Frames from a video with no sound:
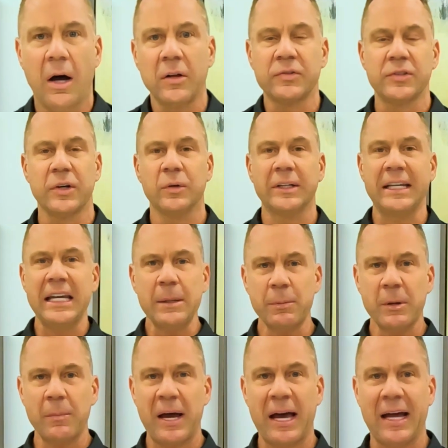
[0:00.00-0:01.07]
Also, keep
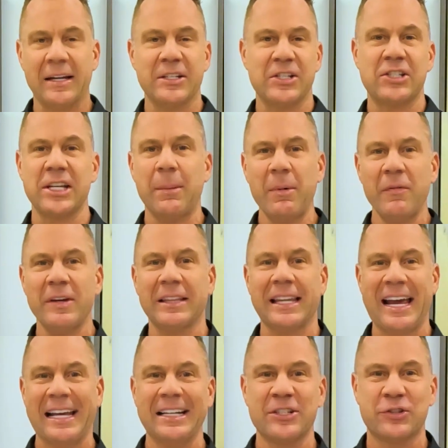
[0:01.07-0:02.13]
in mind, some of
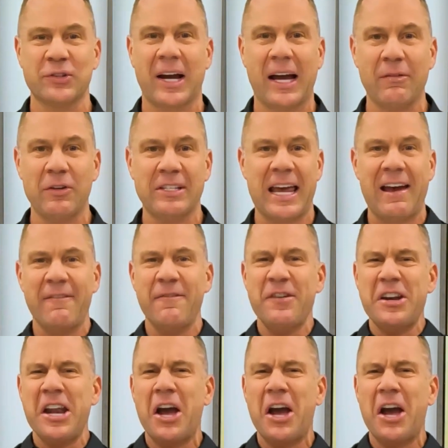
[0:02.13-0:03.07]
Atlanta's drivers have